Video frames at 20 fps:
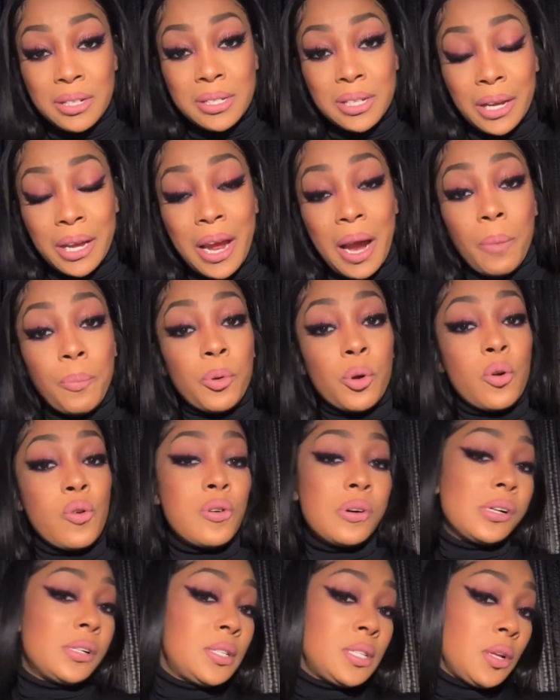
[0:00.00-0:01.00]
And he's a
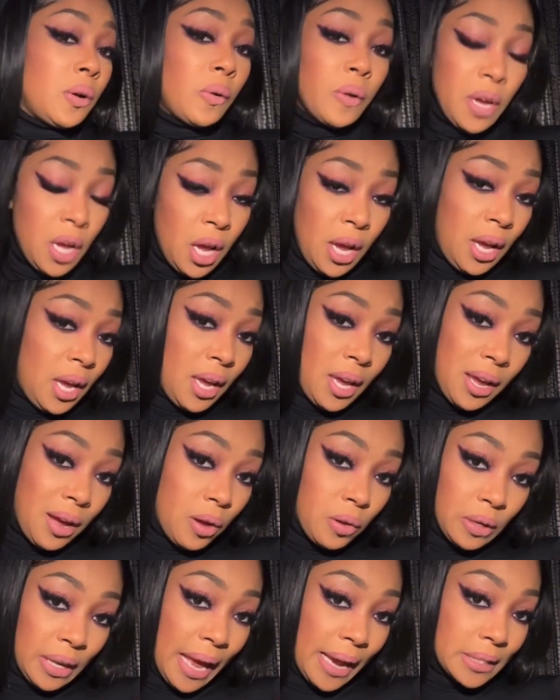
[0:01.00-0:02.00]
Capricorn, so he
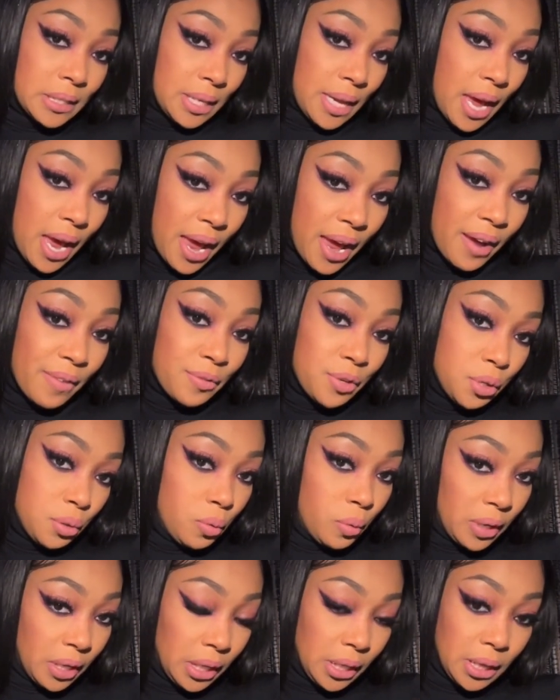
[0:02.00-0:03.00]
don't like to
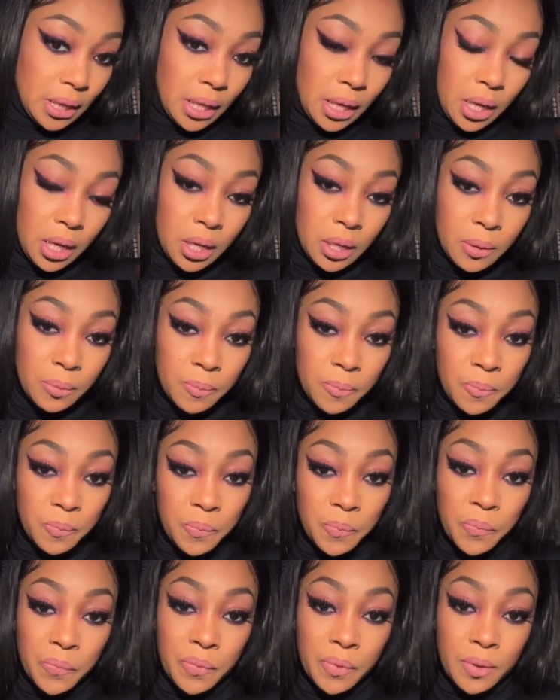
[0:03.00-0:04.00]
do anything.
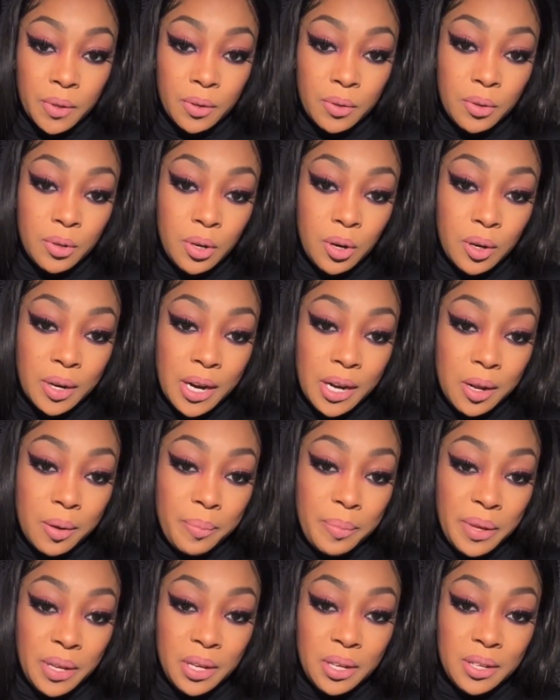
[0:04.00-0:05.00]
You know, they
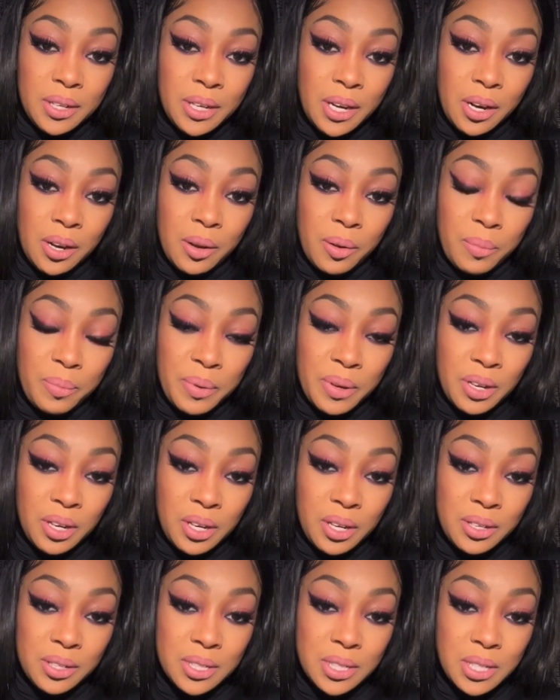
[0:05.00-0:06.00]
could be
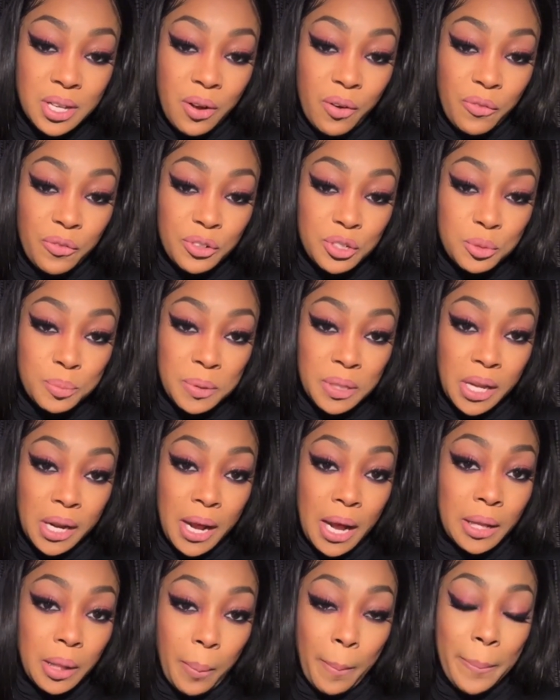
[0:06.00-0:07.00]
a little selfish, but
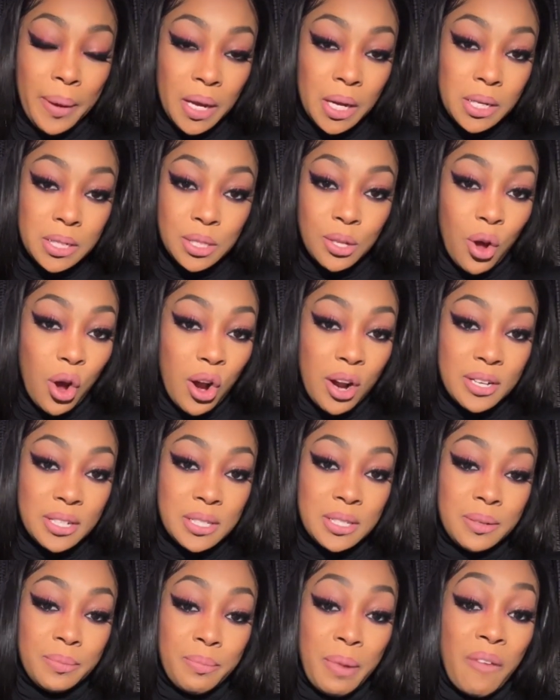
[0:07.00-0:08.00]
they got the biggest
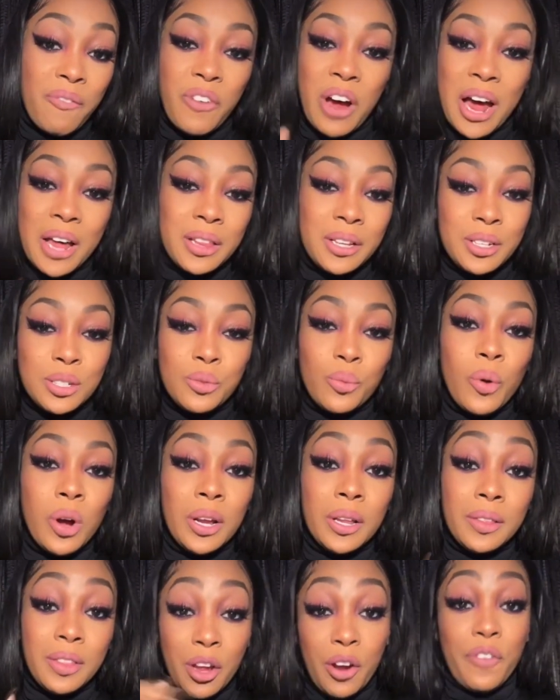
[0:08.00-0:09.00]
hearts. My father is
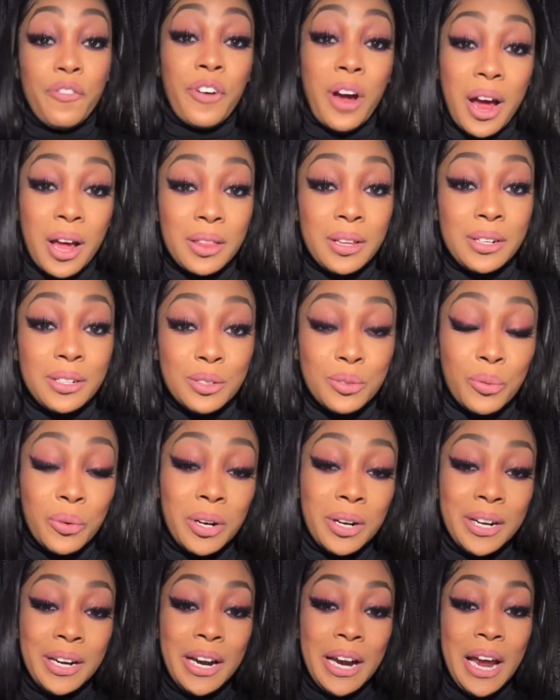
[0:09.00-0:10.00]
one. Their father is
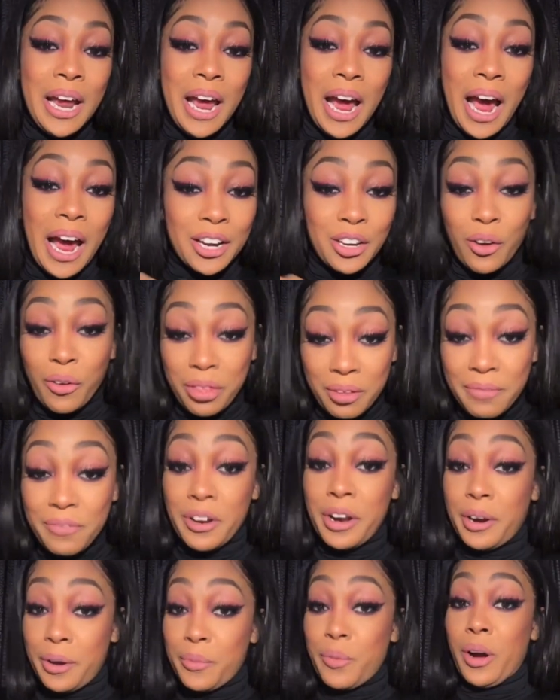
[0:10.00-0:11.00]
one. I know
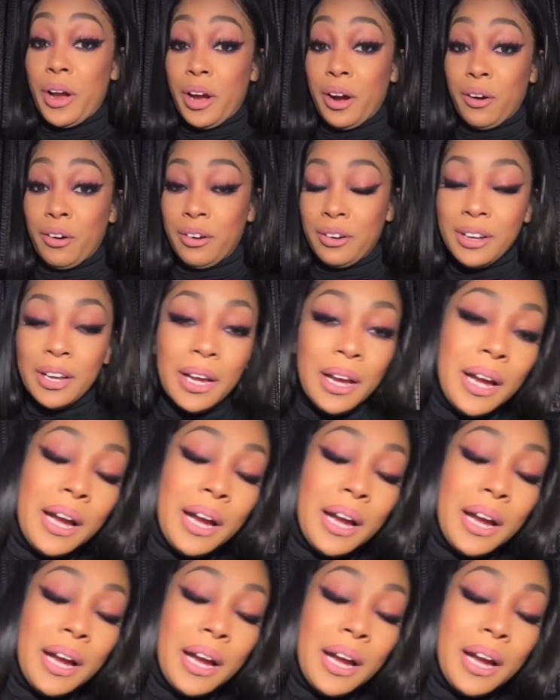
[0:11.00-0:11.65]
them very well.